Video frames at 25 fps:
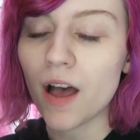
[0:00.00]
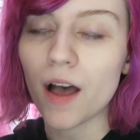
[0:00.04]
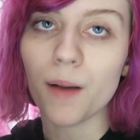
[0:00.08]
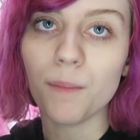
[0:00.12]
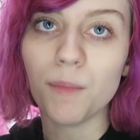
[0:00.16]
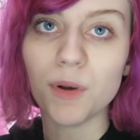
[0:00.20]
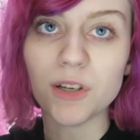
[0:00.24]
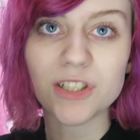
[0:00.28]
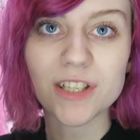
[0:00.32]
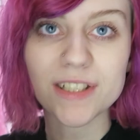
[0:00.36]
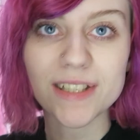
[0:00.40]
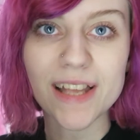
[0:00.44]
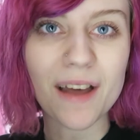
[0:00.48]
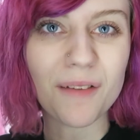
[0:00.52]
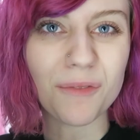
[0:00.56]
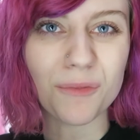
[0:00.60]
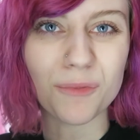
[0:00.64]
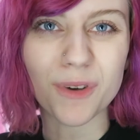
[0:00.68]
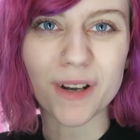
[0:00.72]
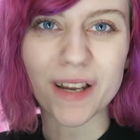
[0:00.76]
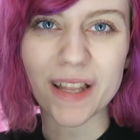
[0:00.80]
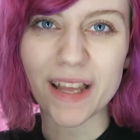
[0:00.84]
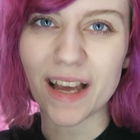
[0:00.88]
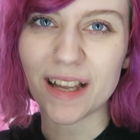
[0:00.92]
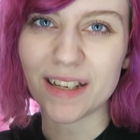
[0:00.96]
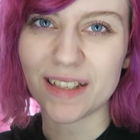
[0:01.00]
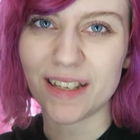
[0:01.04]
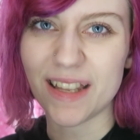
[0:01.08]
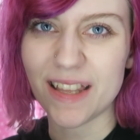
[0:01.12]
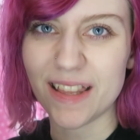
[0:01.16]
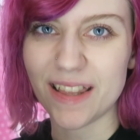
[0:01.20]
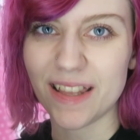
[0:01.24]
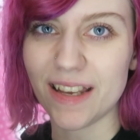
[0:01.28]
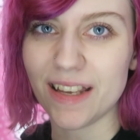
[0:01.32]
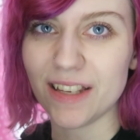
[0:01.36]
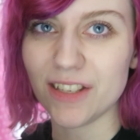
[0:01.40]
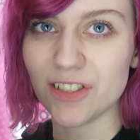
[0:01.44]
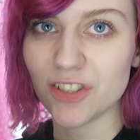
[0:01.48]
I just haven't really had
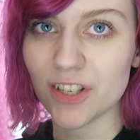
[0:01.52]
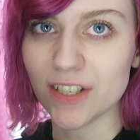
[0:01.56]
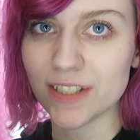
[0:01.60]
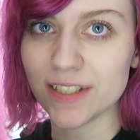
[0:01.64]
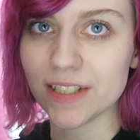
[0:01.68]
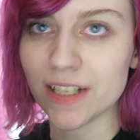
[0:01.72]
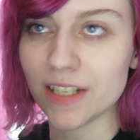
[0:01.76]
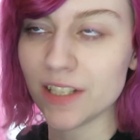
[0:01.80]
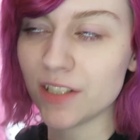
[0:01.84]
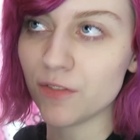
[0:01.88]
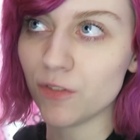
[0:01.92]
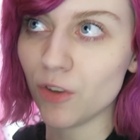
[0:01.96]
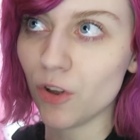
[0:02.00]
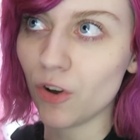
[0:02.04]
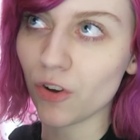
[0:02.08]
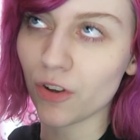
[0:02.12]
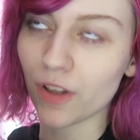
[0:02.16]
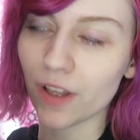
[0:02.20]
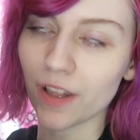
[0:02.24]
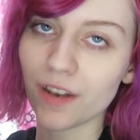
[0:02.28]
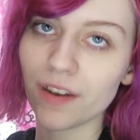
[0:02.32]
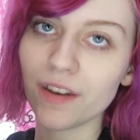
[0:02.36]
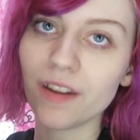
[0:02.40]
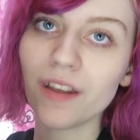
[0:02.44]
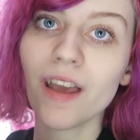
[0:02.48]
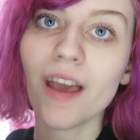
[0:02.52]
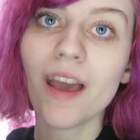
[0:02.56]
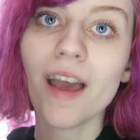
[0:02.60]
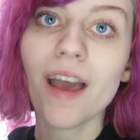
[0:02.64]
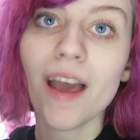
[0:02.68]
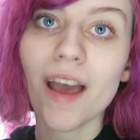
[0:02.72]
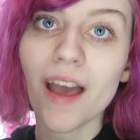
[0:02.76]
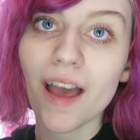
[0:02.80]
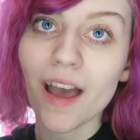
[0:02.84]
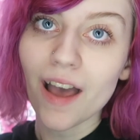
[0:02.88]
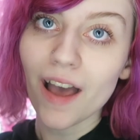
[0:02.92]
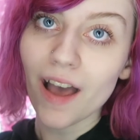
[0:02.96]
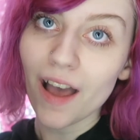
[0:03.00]
anything interesting to vlog, and
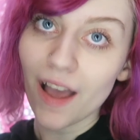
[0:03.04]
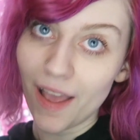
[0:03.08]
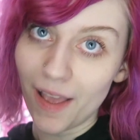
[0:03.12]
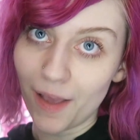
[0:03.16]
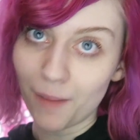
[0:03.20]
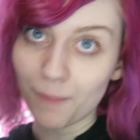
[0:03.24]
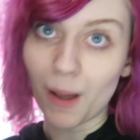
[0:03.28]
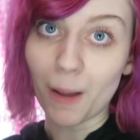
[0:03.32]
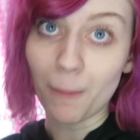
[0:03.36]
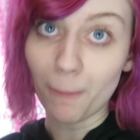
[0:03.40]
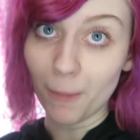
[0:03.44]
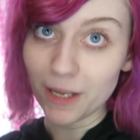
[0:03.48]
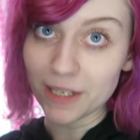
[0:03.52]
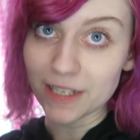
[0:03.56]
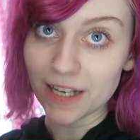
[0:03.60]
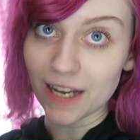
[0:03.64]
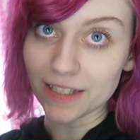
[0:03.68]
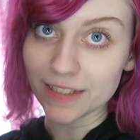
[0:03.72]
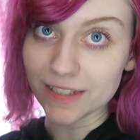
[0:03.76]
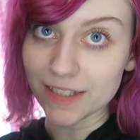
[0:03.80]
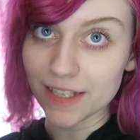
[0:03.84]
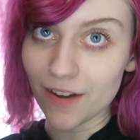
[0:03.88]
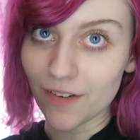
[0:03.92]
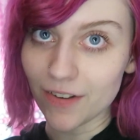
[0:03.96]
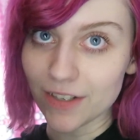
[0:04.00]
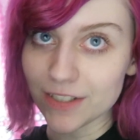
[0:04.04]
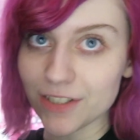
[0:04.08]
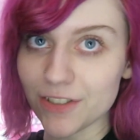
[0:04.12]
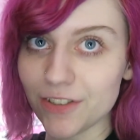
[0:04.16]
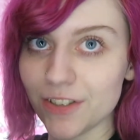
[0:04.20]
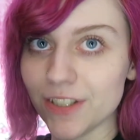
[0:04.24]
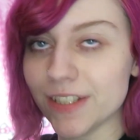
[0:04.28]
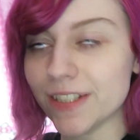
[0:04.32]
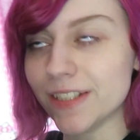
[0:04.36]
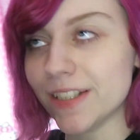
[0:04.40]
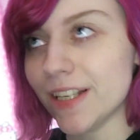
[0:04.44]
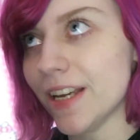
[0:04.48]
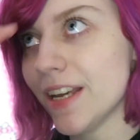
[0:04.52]
I am at my dad's now, as
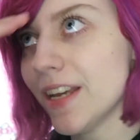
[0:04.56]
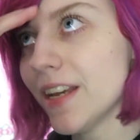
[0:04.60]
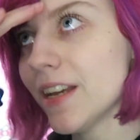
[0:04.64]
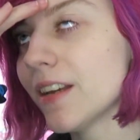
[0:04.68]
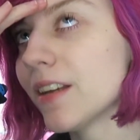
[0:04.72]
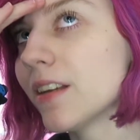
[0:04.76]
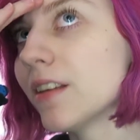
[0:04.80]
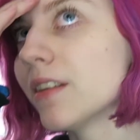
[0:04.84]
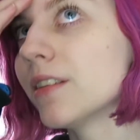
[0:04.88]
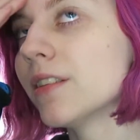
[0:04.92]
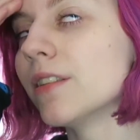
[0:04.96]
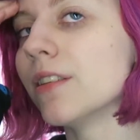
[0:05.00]
you can see.